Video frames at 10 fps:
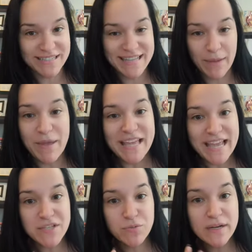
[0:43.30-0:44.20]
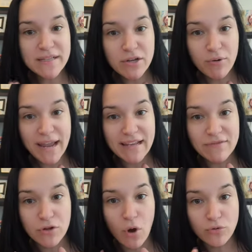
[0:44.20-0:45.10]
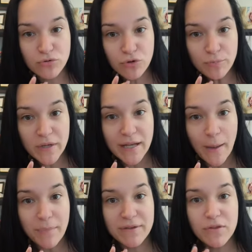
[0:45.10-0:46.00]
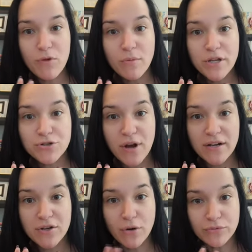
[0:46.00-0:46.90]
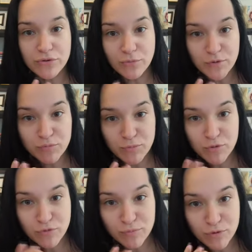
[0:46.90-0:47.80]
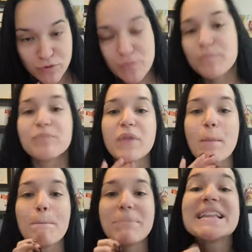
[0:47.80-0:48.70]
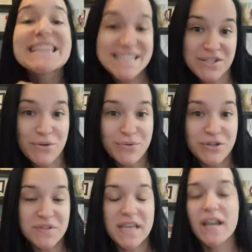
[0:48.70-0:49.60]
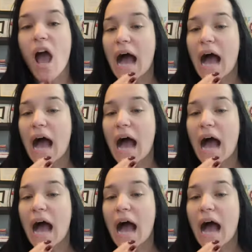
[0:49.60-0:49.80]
exam. It's really great if you go doop, but if the moment you're trying to go doop, doop, doop, doop, doop, doop, doop, please don't use it.